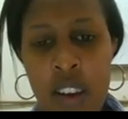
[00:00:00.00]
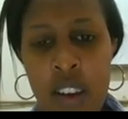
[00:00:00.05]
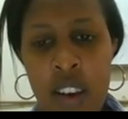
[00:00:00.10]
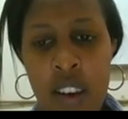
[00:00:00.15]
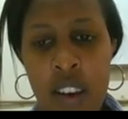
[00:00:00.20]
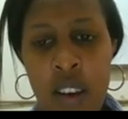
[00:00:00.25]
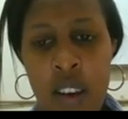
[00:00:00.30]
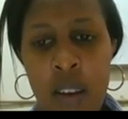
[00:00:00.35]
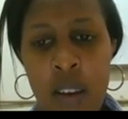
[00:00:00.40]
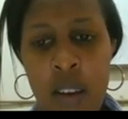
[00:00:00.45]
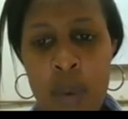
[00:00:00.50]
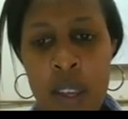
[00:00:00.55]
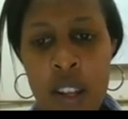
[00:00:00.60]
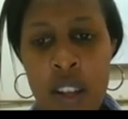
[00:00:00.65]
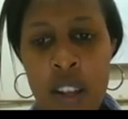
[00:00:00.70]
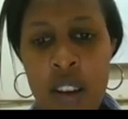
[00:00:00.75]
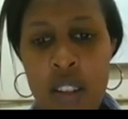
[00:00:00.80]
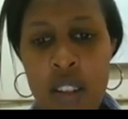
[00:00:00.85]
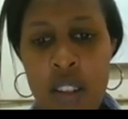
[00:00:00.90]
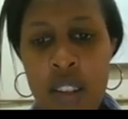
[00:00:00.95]
In
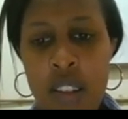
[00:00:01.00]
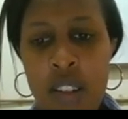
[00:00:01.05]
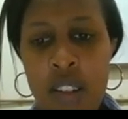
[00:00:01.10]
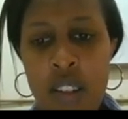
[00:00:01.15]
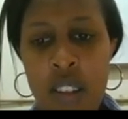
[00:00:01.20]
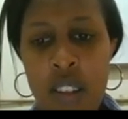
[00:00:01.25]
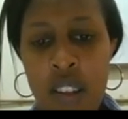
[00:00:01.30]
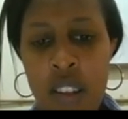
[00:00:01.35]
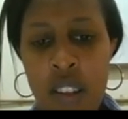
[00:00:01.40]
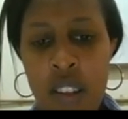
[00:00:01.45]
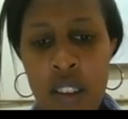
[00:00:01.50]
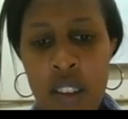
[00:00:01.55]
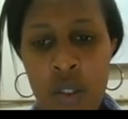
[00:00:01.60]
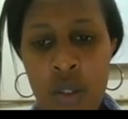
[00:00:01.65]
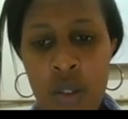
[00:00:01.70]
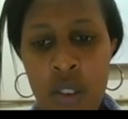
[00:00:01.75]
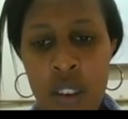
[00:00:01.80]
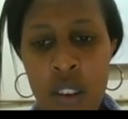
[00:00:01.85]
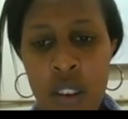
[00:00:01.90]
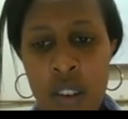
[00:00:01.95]
our setting in
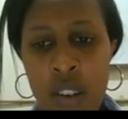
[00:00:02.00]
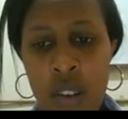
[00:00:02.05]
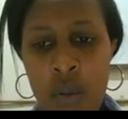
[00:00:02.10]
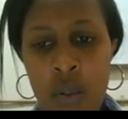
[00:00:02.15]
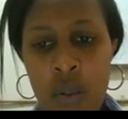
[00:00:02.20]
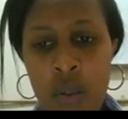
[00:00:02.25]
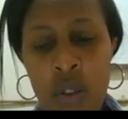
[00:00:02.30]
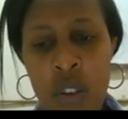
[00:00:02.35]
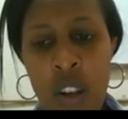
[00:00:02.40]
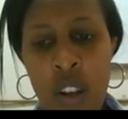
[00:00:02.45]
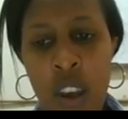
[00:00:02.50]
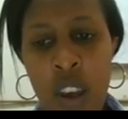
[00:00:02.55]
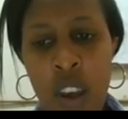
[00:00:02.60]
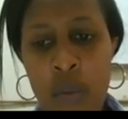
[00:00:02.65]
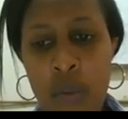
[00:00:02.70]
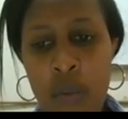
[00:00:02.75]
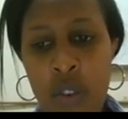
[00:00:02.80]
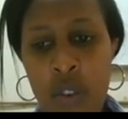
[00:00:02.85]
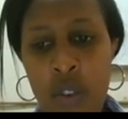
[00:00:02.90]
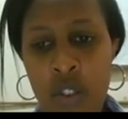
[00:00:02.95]
Uganda, we don't have
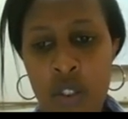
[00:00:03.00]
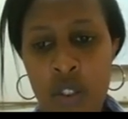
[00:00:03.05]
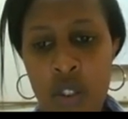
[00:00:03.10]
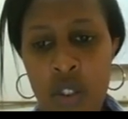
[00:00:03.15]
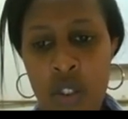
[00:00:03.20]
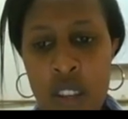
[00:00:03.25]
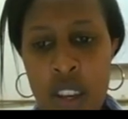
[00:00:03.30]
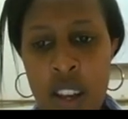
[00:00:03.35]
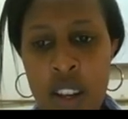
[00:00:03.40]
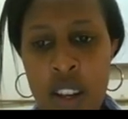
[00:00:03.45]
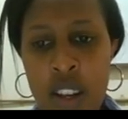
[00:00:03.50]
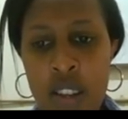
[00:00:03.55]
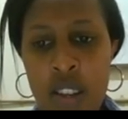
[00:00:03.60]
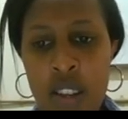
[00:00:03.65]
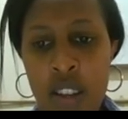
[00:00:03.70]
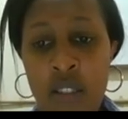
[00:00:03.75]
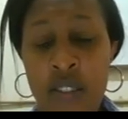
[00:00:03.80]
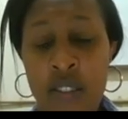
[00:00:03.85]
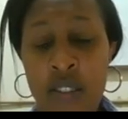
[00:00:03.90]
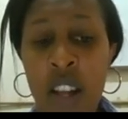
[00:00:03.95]
peritoneal dialysis
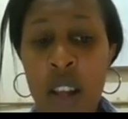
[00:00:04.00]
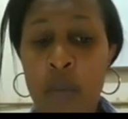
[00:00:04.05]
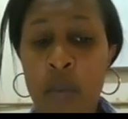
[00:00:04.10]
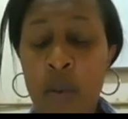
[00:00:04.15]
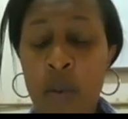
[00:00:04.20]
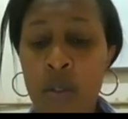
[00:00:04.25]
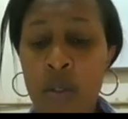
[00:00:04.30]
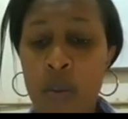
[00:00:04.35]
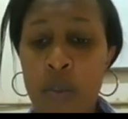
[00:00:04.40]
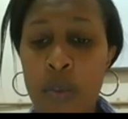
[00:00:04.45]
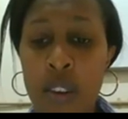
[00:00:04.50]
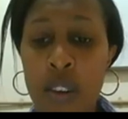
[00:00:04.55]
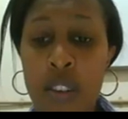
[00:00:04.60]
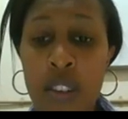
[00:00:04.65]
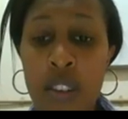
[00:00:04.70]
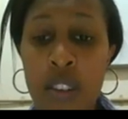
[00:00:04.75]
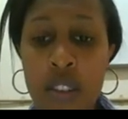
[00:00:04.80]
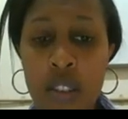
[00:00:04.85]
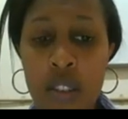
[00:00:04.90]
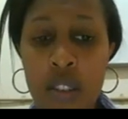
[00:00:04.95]
available to
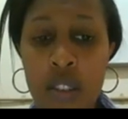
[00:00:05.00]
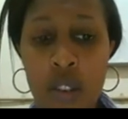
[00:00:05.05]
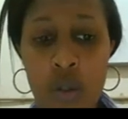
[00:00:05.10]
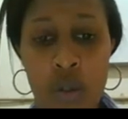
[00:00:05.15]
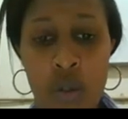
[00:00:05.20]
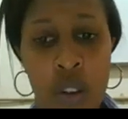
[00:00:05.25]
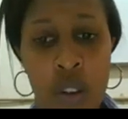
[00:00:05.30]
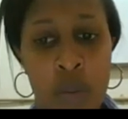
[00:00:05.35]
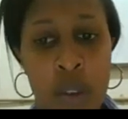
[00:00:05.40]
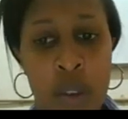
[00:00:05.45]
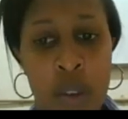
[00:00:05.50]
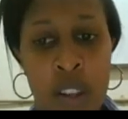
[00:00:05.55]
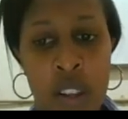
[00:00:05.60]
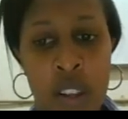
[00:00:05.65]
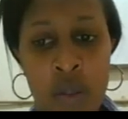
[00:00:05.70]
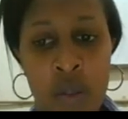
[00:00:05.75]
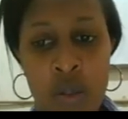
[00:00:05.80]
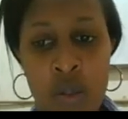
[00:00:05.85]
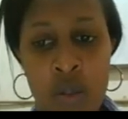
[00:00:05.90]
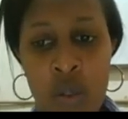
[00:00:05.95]
patients, although it would have been
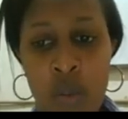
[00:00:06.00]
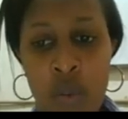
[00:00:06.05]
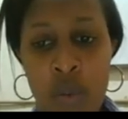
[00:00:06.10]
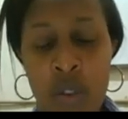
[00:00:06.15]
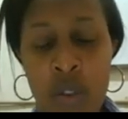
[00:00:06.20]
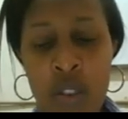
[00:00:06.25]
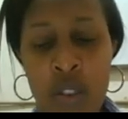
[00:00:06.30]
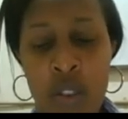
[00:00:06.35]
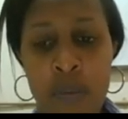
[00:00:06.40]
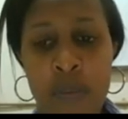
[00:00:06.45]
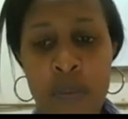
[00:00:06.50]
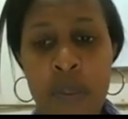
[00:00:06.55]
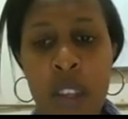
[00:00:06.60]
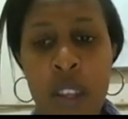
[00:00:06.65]
a good option.